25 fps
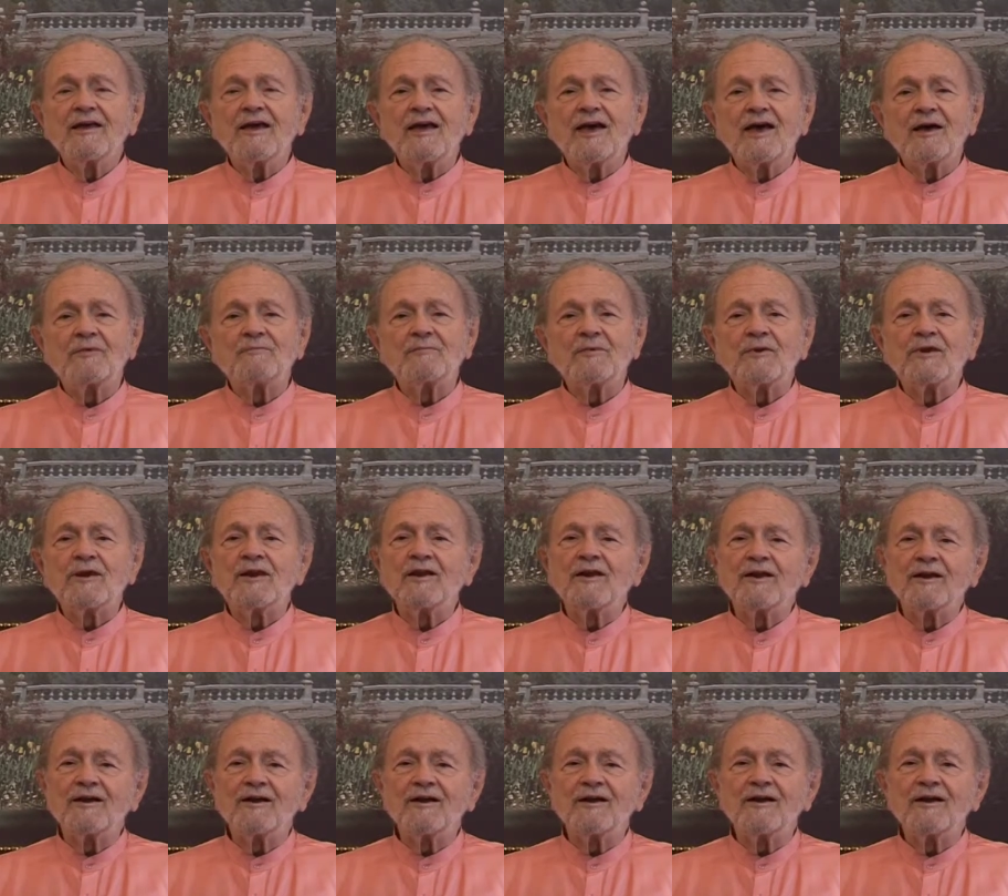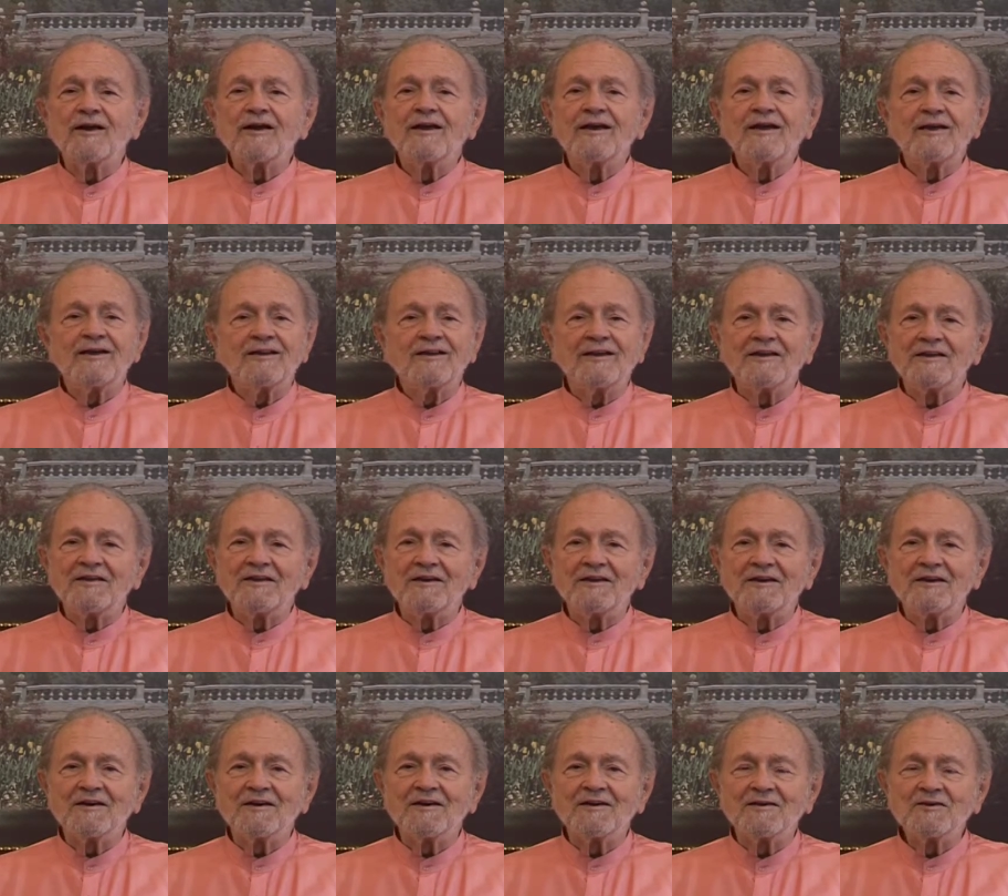happen here in
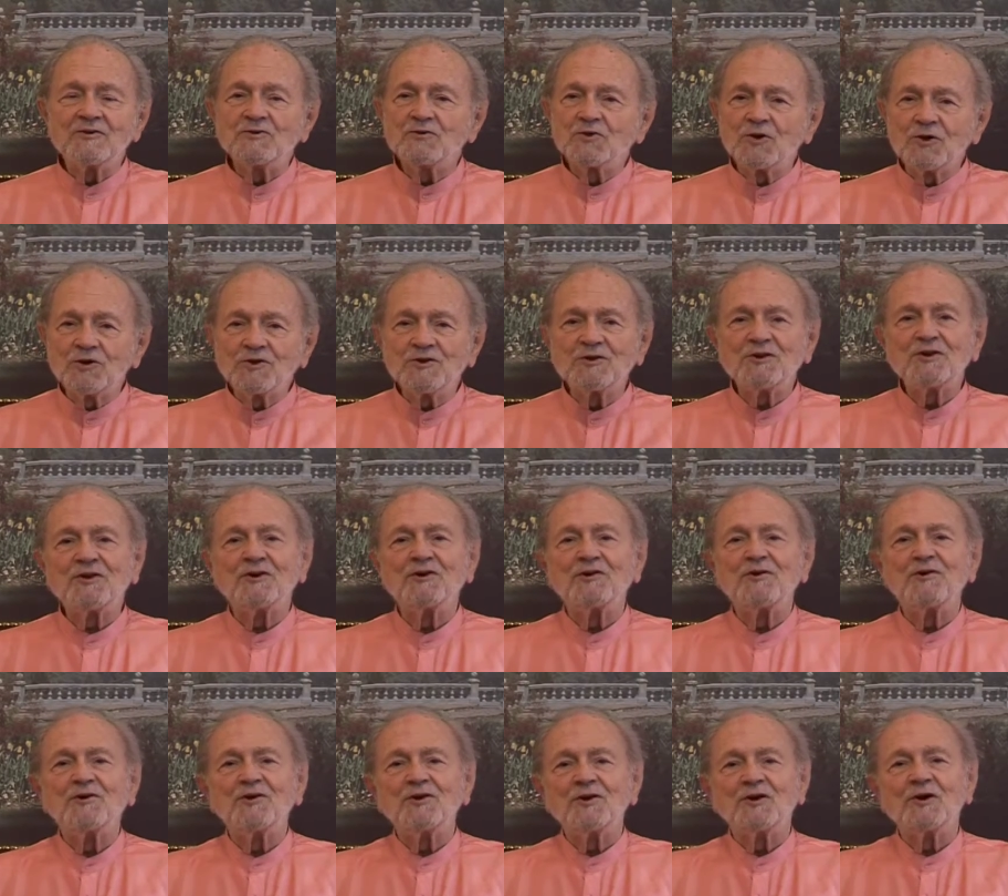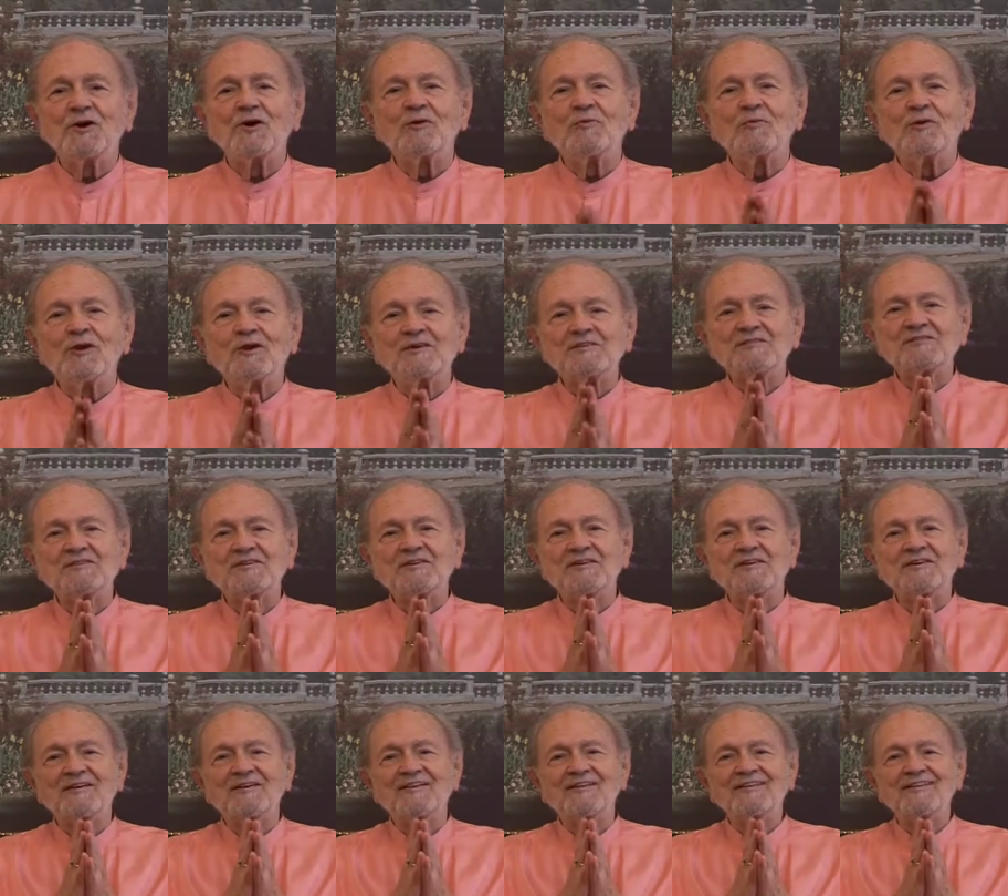India. Joy to you and God bless
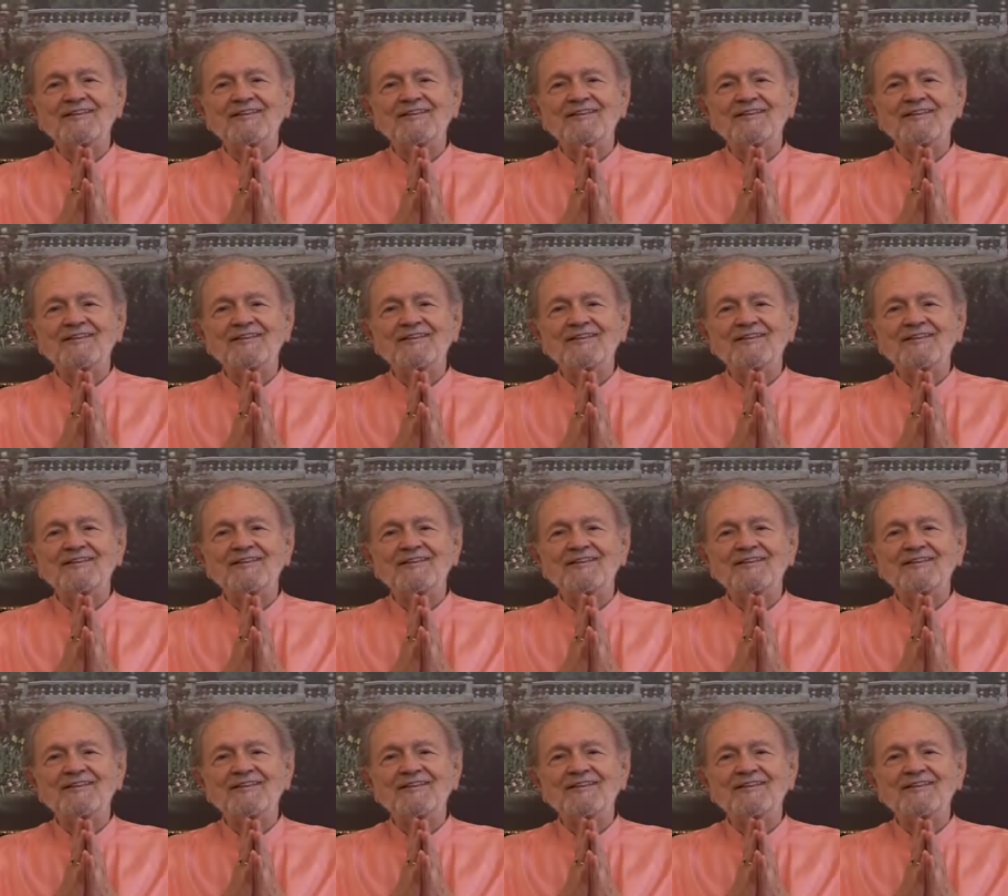you.